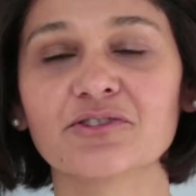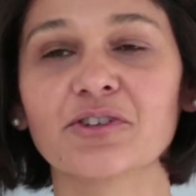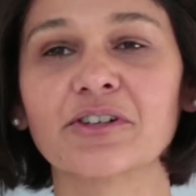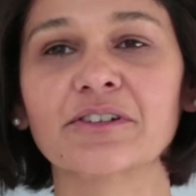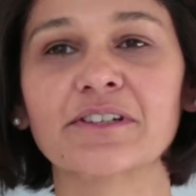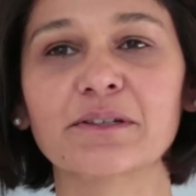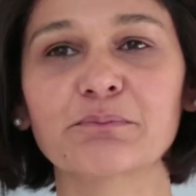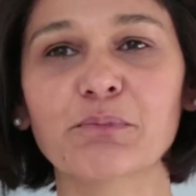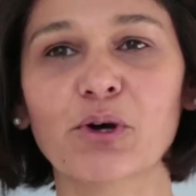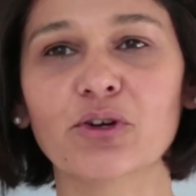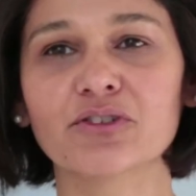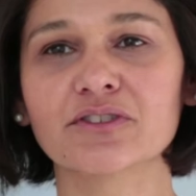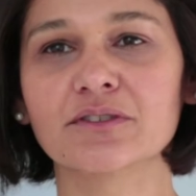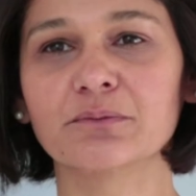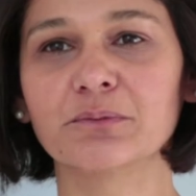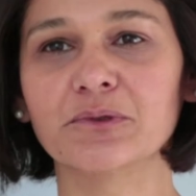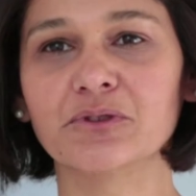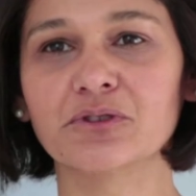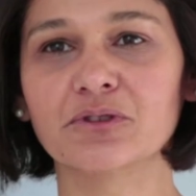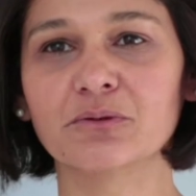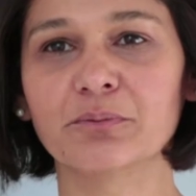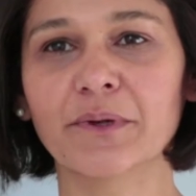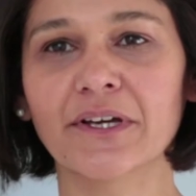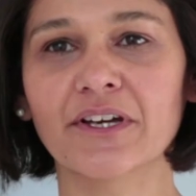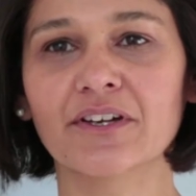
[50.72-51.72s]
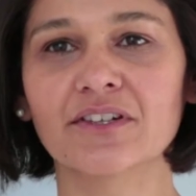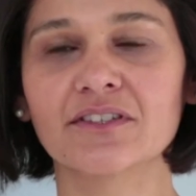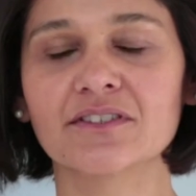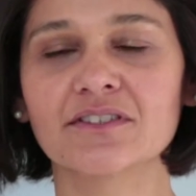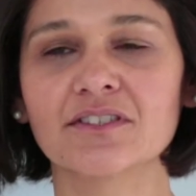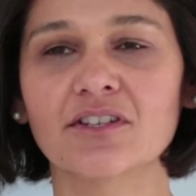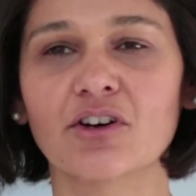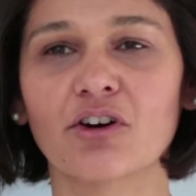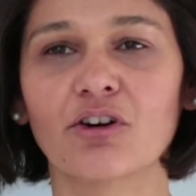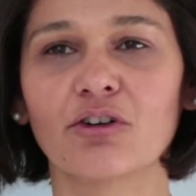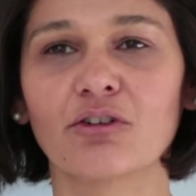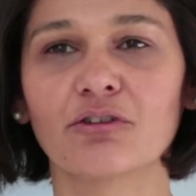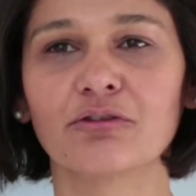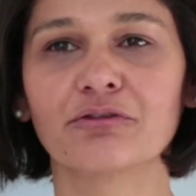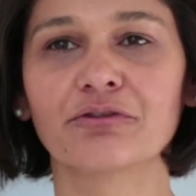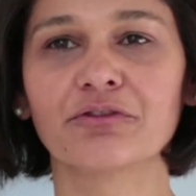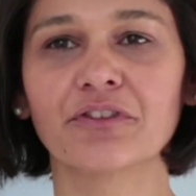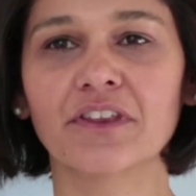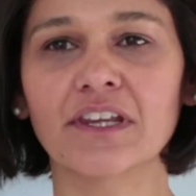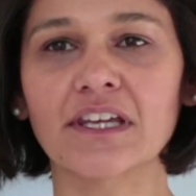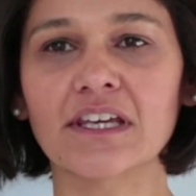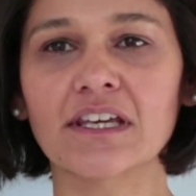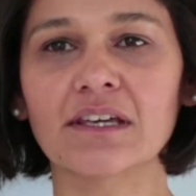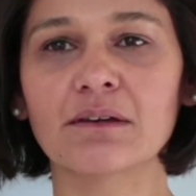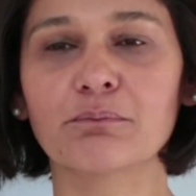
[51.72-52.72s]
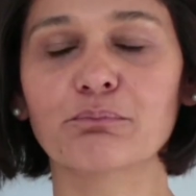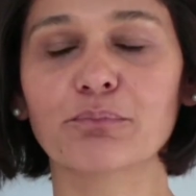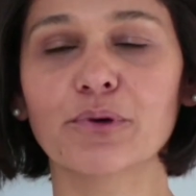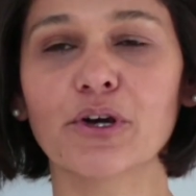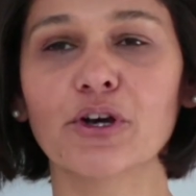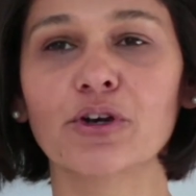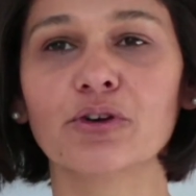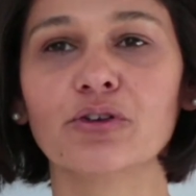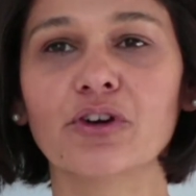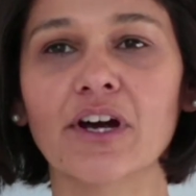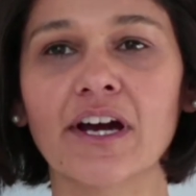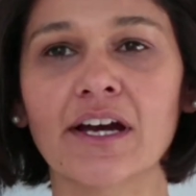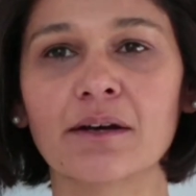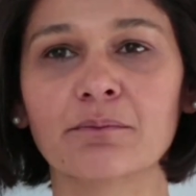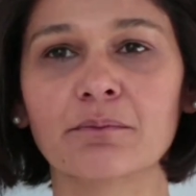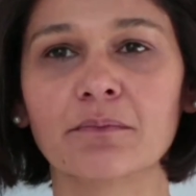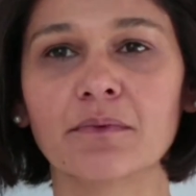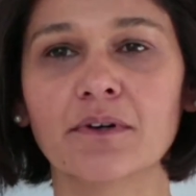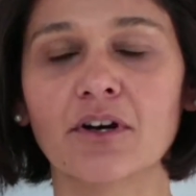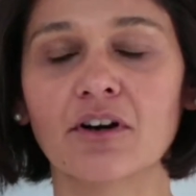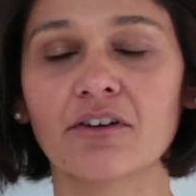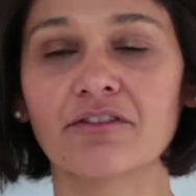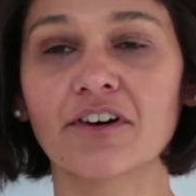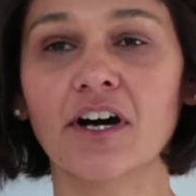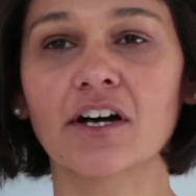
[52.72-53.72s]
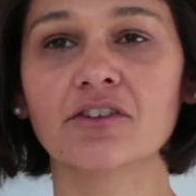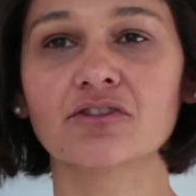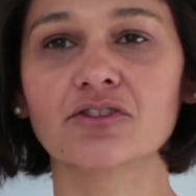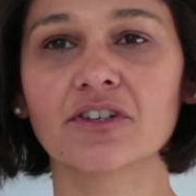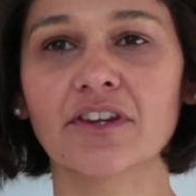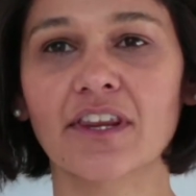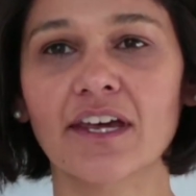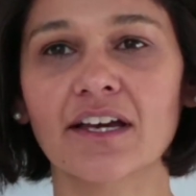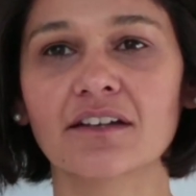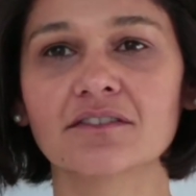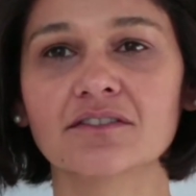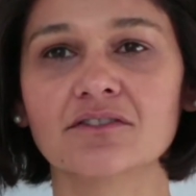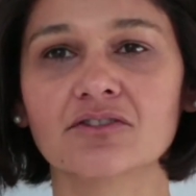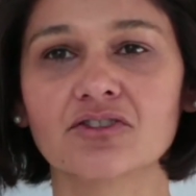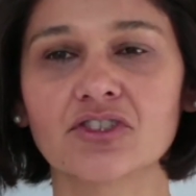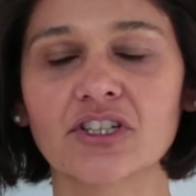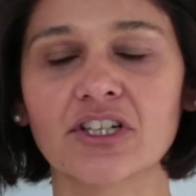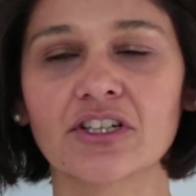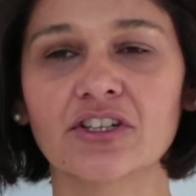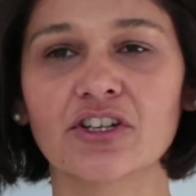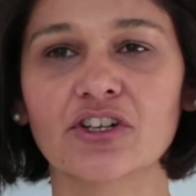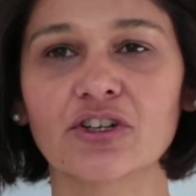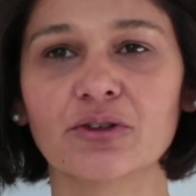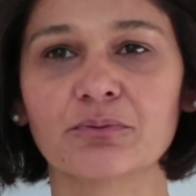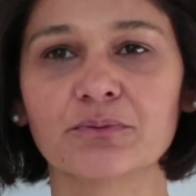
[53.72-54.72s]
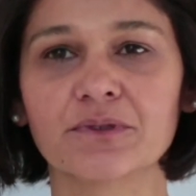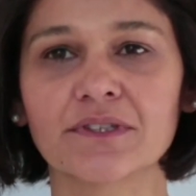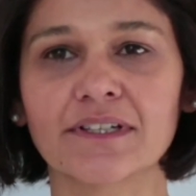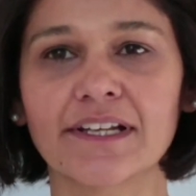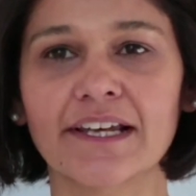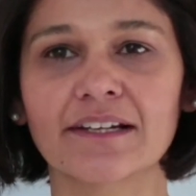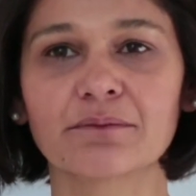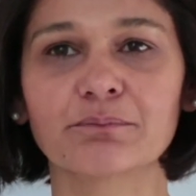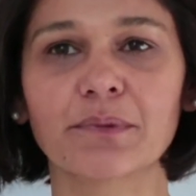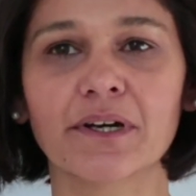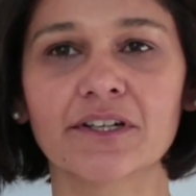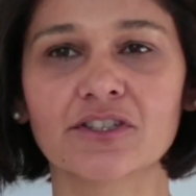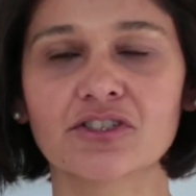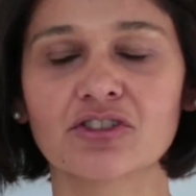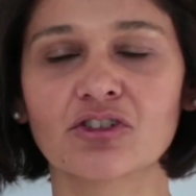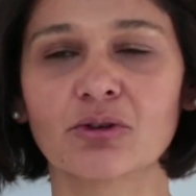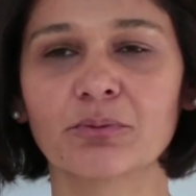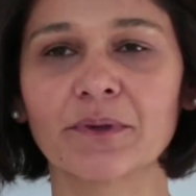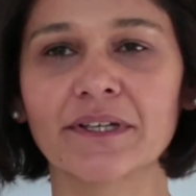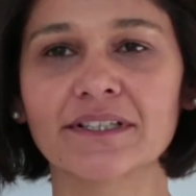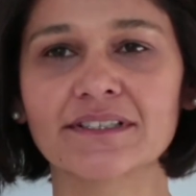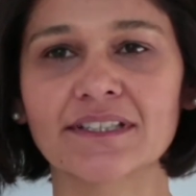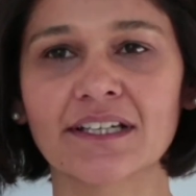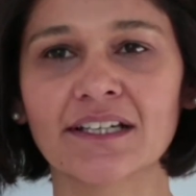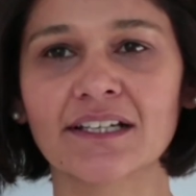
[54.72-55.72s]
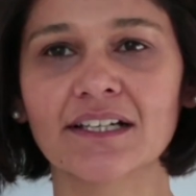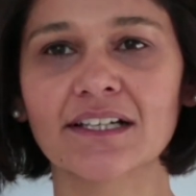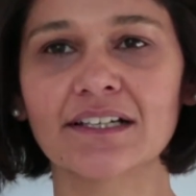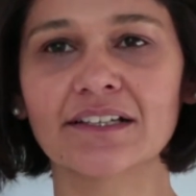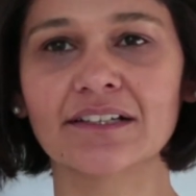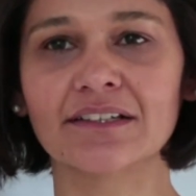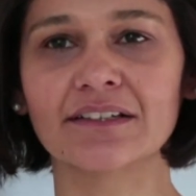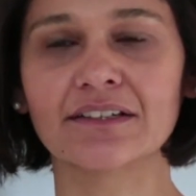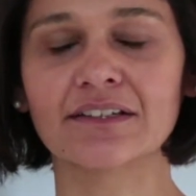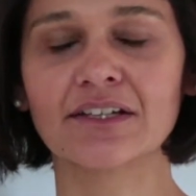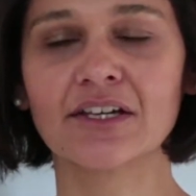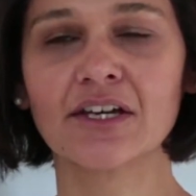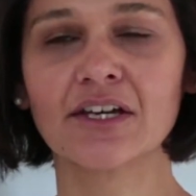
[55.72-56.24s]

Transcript: are only possible because of the programme of 100,000 genomes led by Genomics England,